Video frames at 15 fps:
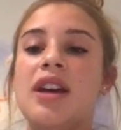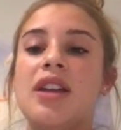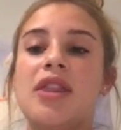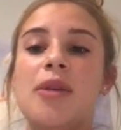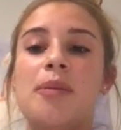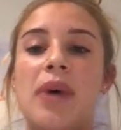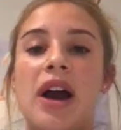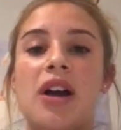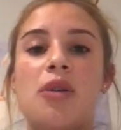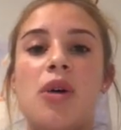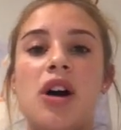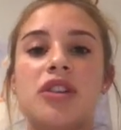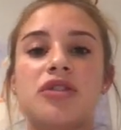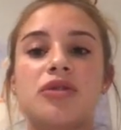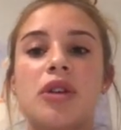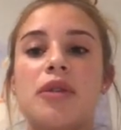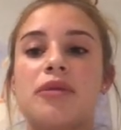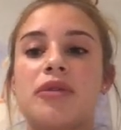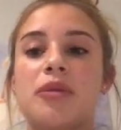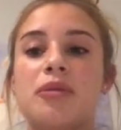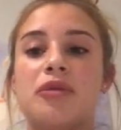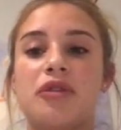The backwash
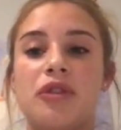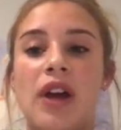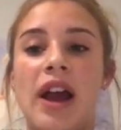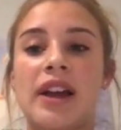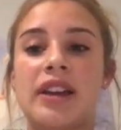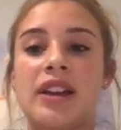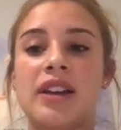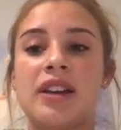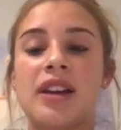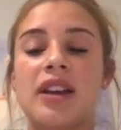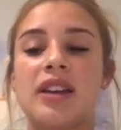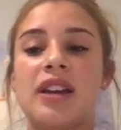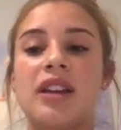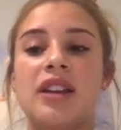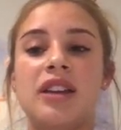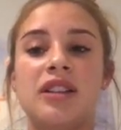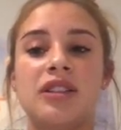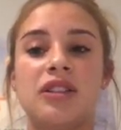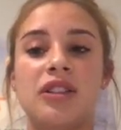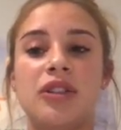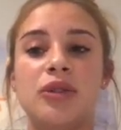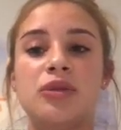from fracking can
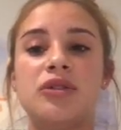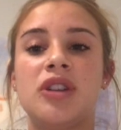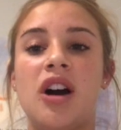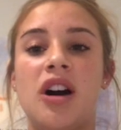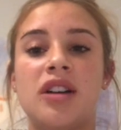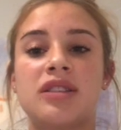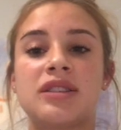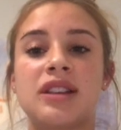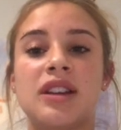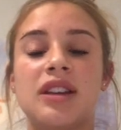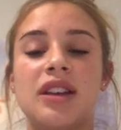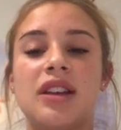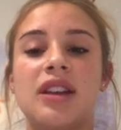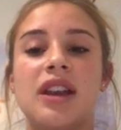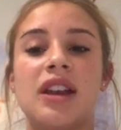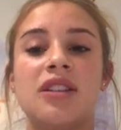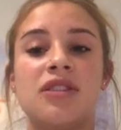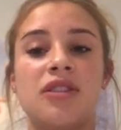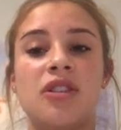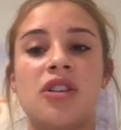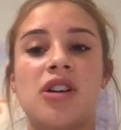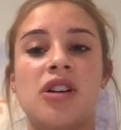include toxic,
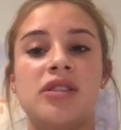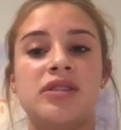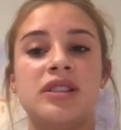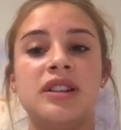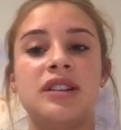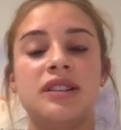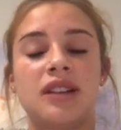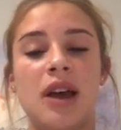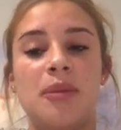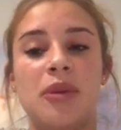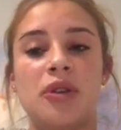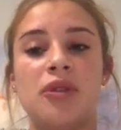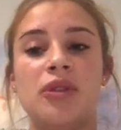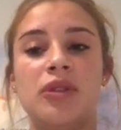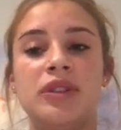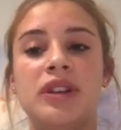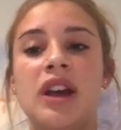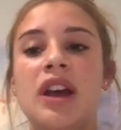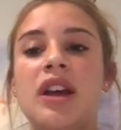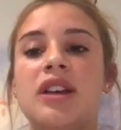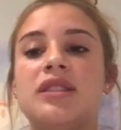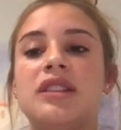cancer-causing chemicals
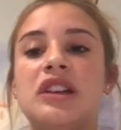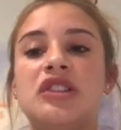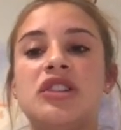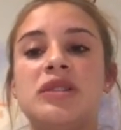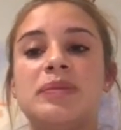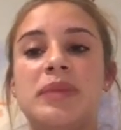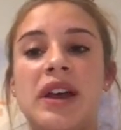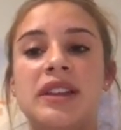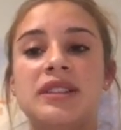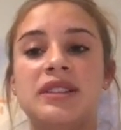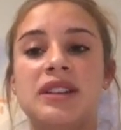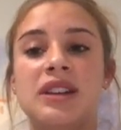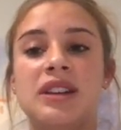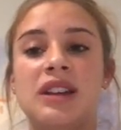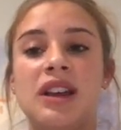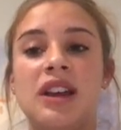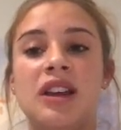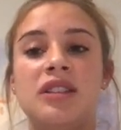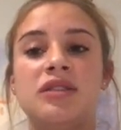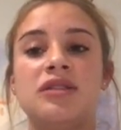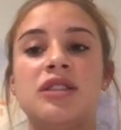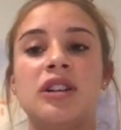such as benzene
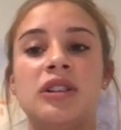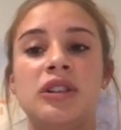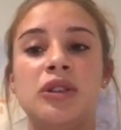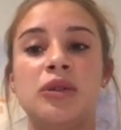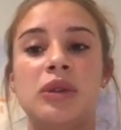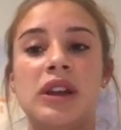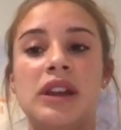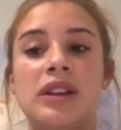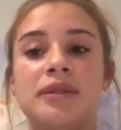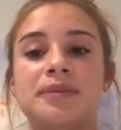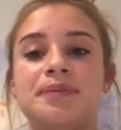and toluene.